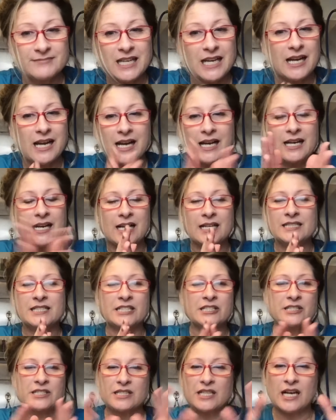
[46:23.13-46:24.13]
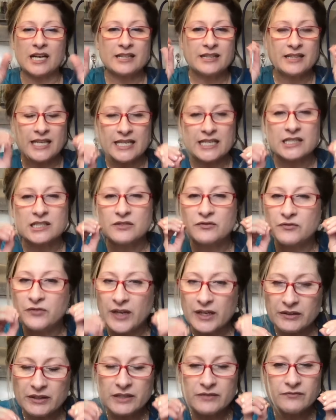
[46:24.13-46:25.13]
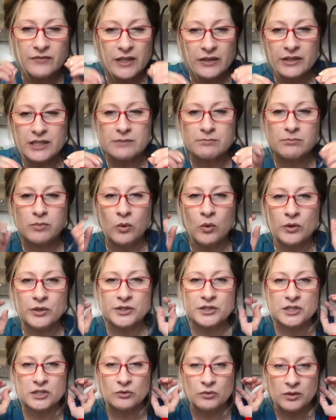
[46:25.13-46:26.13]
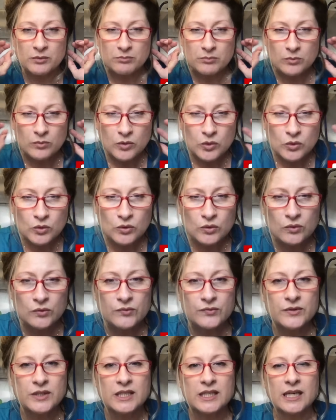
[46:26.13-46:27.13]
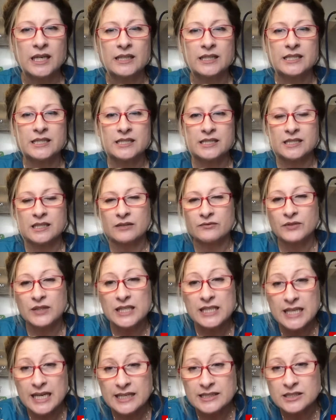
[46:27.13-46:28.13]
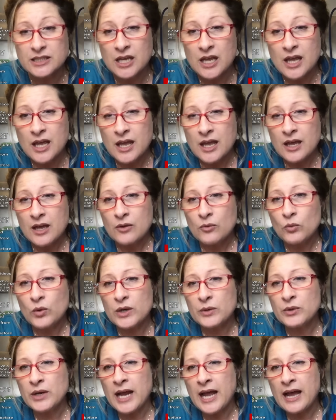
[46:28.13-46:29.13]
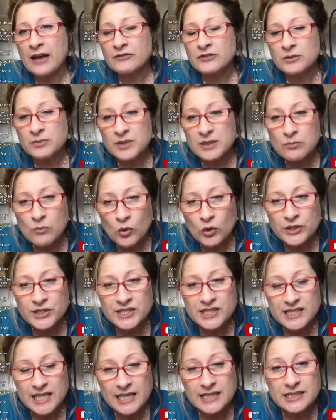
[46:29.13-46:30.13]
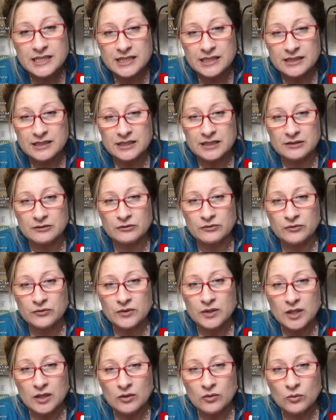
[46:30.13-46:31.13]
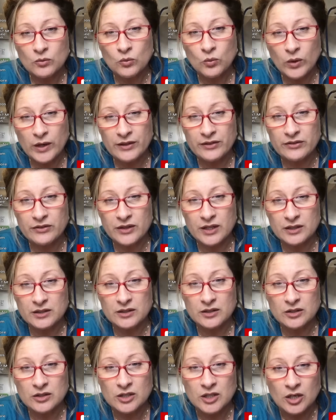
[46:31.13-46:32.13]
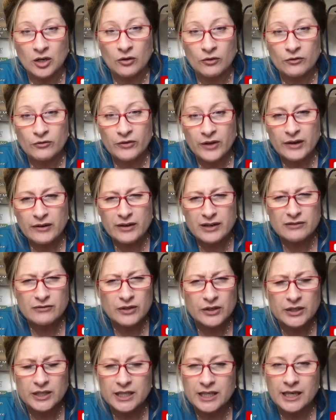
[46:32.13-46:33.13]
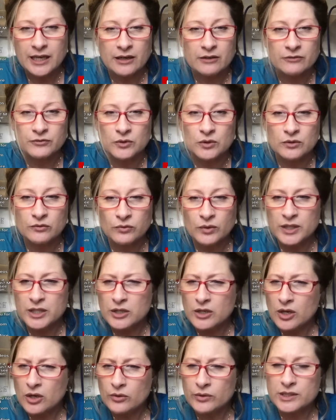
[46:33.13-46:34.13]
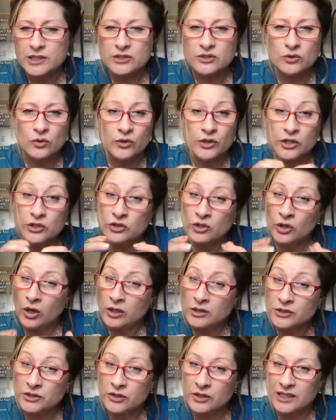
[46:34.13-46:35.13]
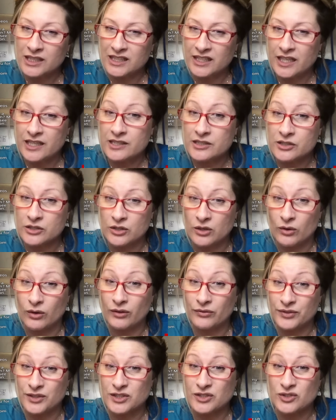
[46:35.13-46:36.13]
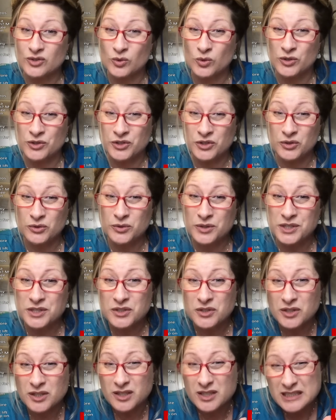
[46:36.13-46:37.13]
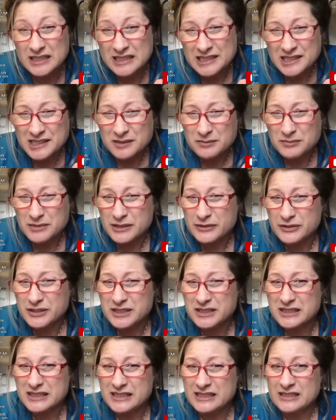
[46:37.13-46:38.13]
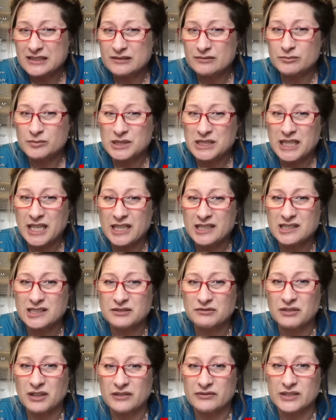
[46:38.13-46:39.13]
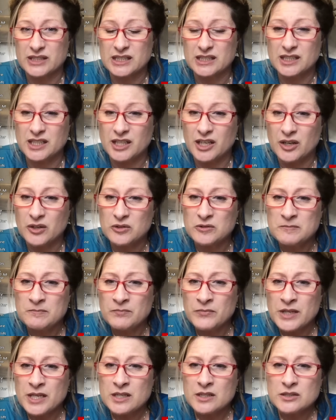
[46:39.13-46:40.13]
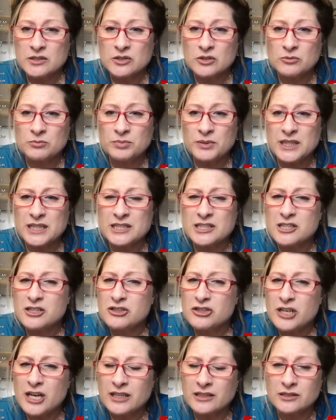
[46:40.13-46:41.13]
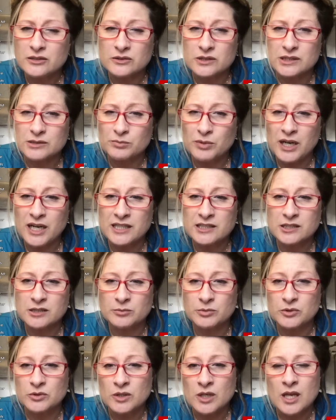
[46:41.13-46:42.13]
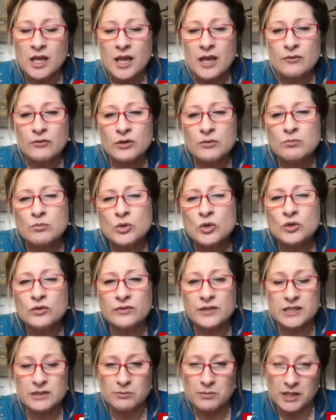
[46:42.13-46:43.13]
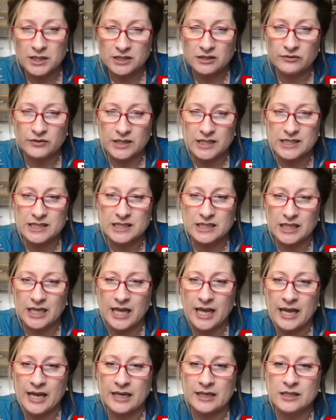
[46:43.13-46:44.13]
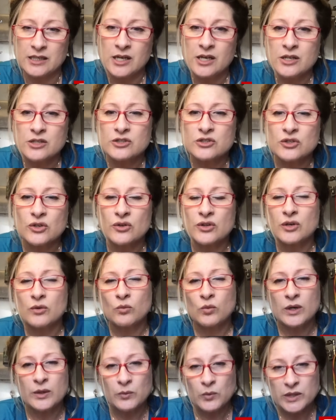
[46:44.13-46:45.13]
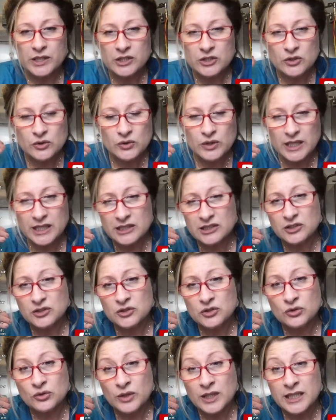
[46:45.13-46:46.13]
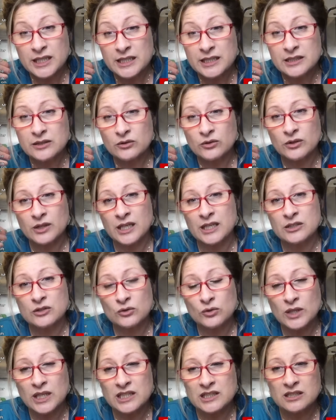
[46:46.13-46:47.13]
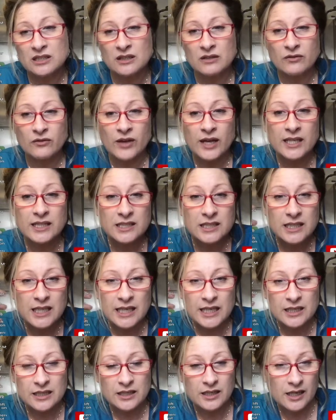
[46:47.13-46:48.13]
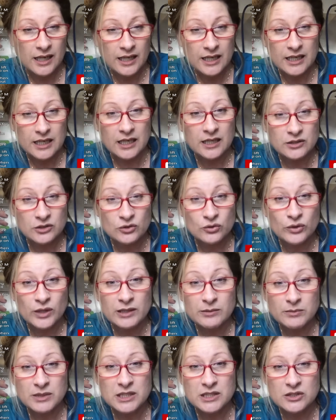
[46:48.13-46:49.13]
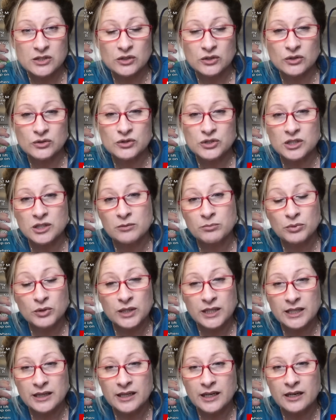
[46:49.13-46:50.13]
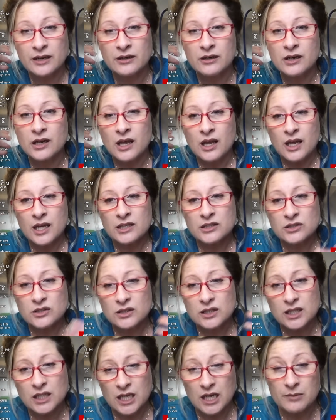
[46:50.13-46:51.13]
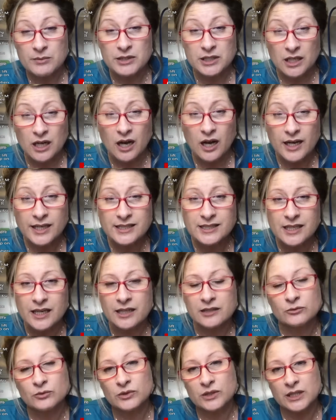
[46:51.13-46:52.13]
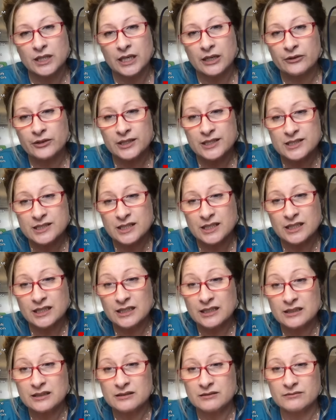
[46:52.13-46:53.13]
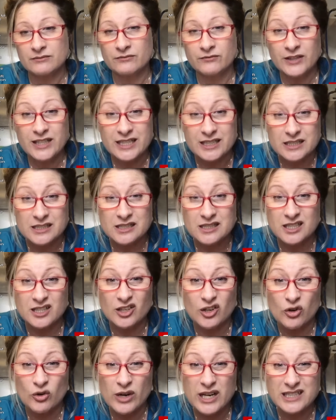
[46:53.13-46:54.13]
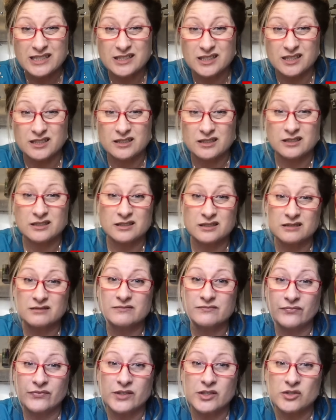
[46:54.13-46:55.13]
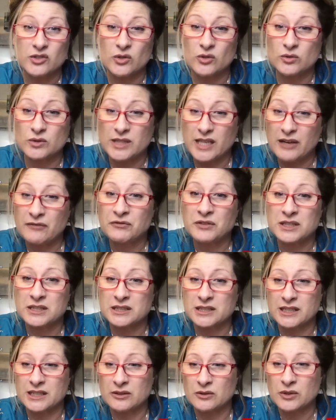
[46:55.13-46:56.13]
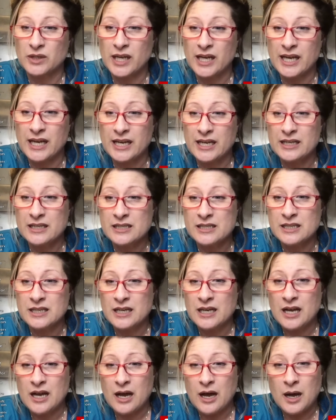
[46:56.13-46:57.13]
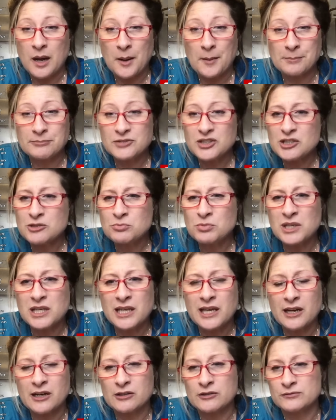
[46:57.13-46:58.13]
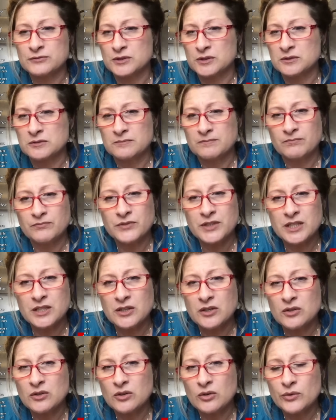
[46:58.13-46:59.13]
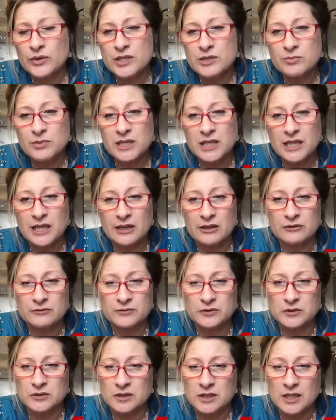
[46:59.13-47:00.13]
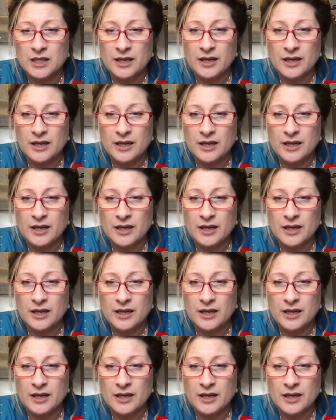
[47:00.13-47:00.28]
I think it's very, very important to remove the yucky stuff. And yes, we would have to be more sensitive with very, very careful. If we know it's sore, the dog's going to let us know if it's sore too. He's going to be really protective of it, So be as gentle as possible. Remove as much of it as you can so that when we do get to treat it, or they do get to the vet to get a treatment solution to put in there, it's going to come in contact with the areas that need fixed and corrected. So definitely, okay? Just be careful, always be careful.